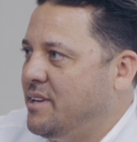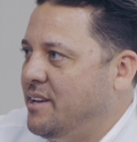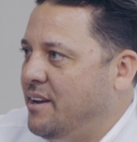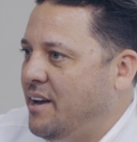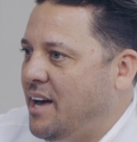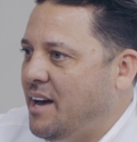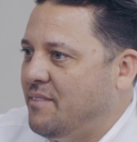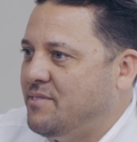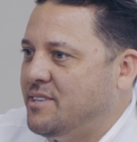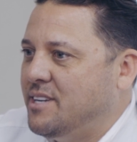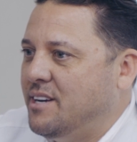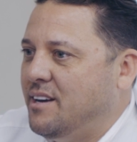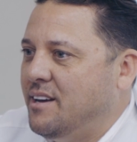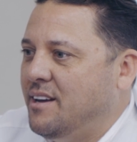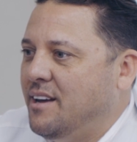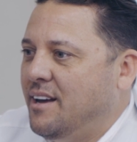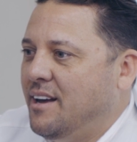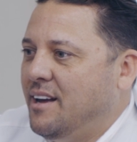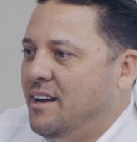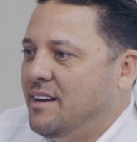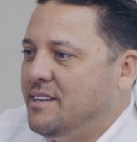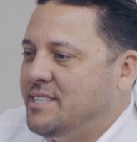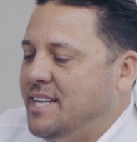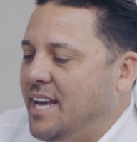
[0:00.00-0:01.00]
You have to
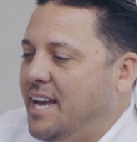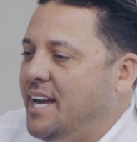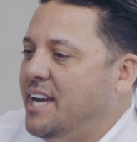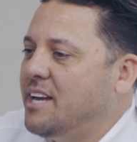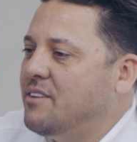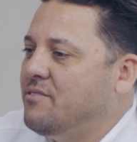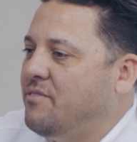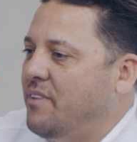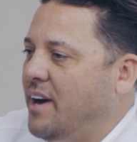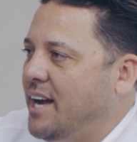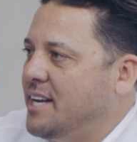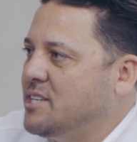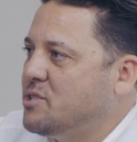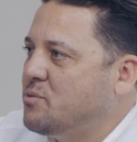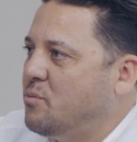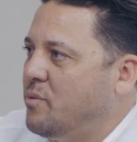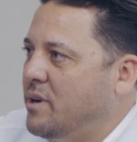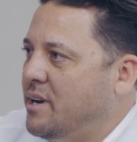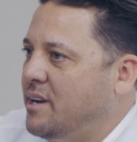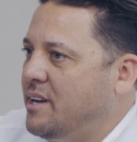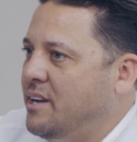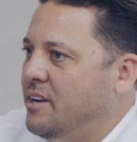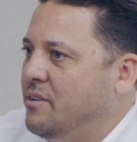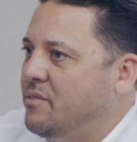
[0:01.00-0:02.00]
take advice
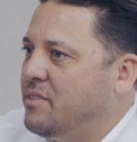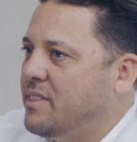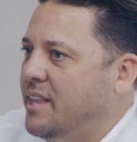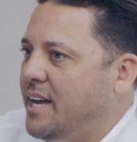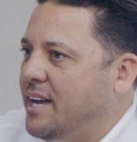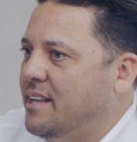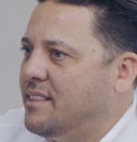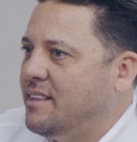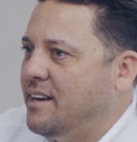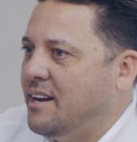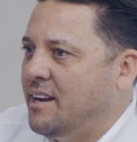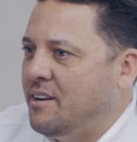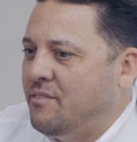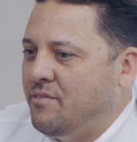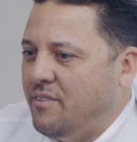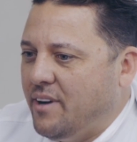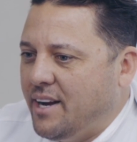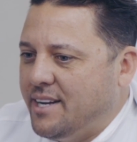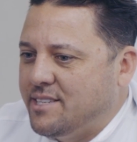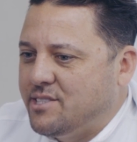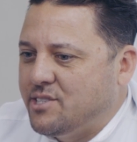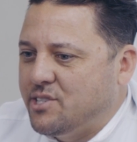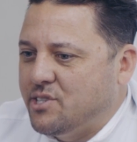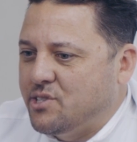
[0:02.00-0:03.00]
when you think that
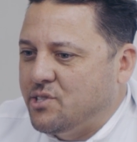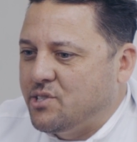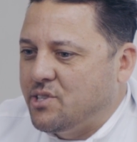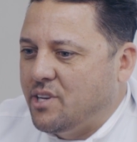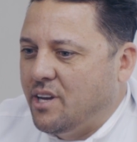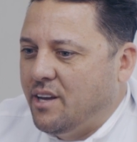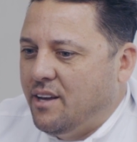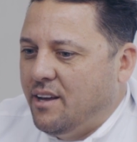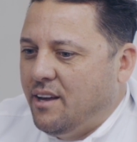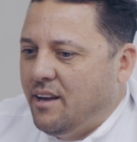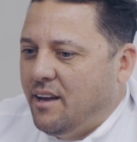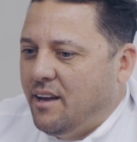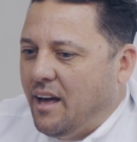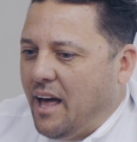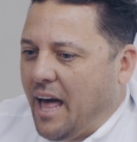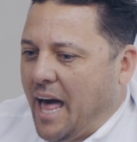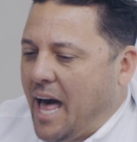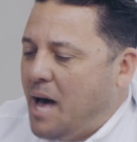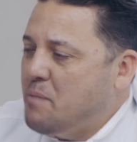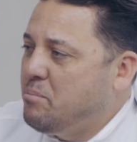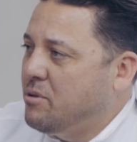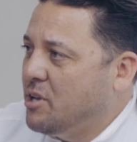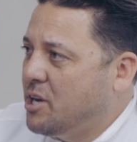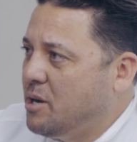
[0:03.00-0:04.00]
advice is
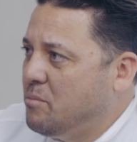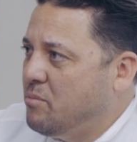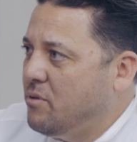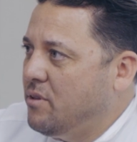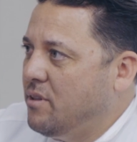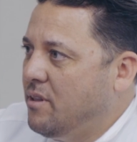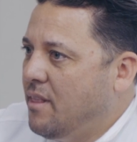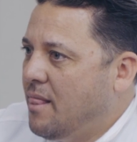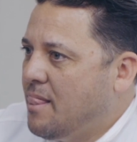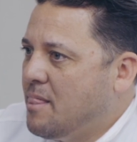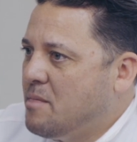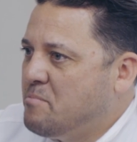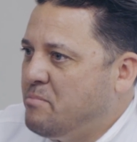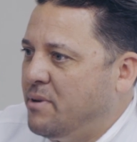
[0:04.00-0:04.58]
applicable,